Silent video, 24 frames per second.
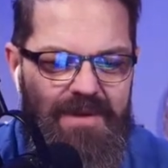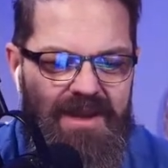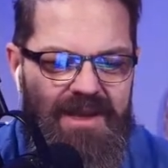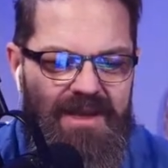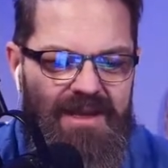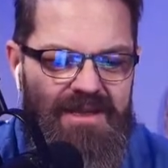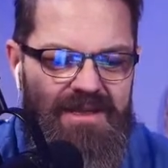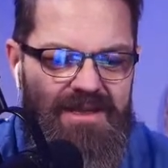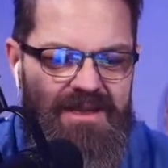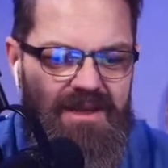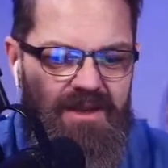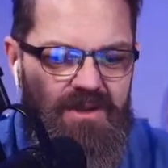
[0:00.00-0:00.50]

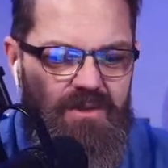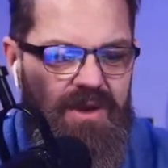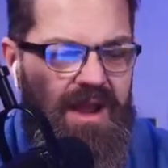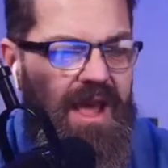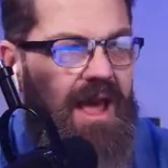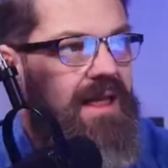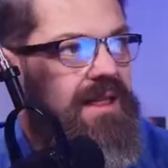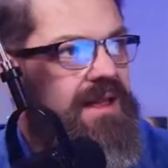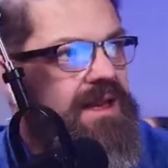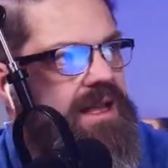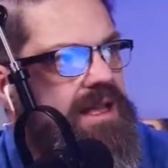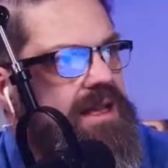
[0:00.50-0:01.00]
Because the
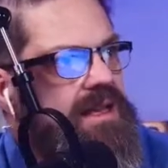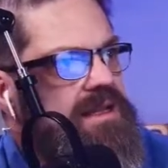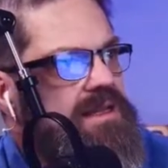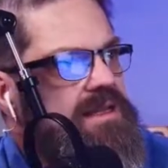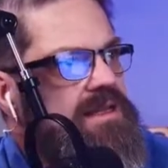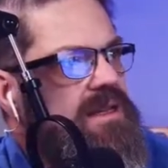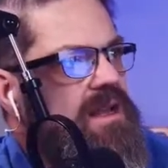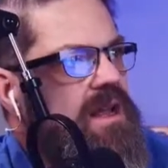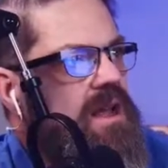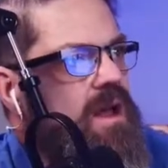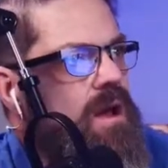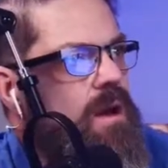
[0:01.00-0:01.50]
reality
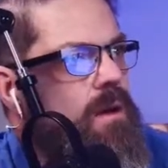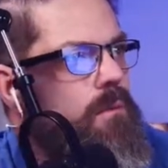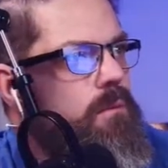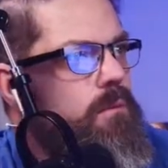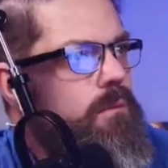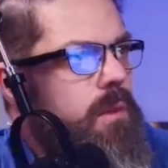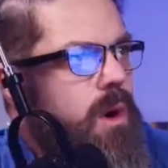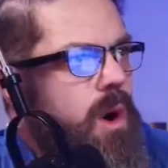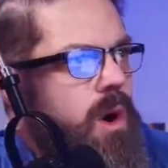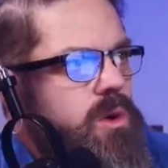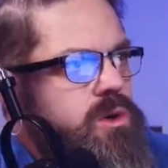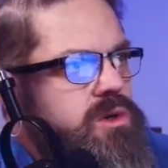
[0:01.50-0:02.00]
is
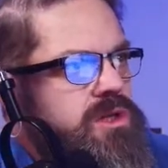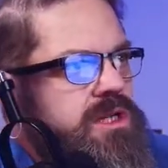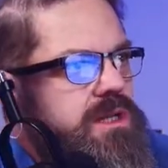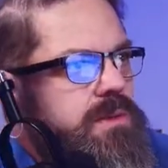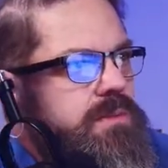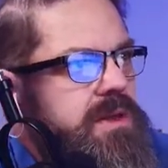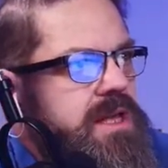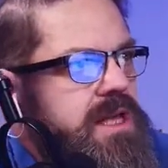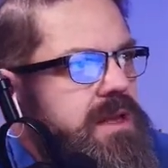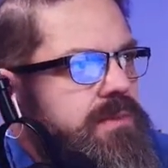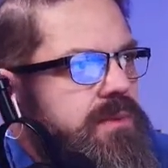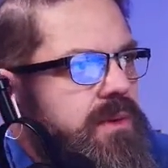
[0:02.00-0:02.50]

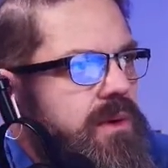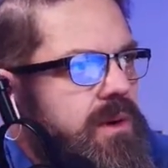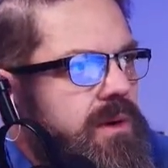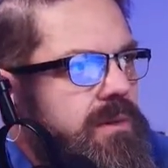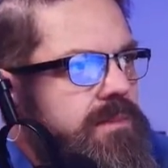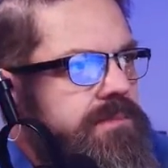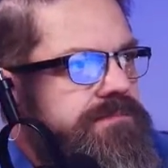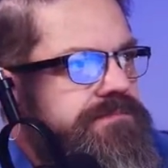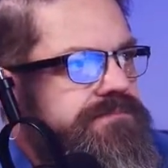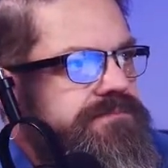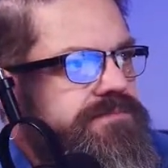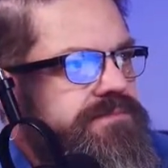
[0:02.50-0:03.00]
most
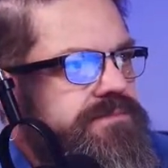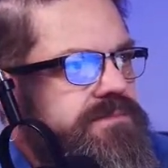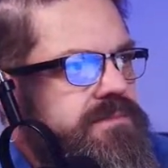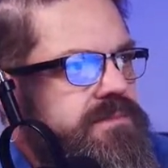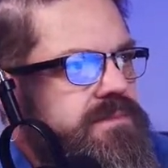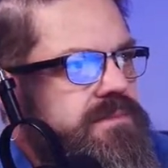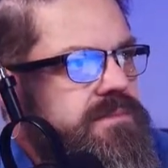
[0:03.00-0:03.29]
people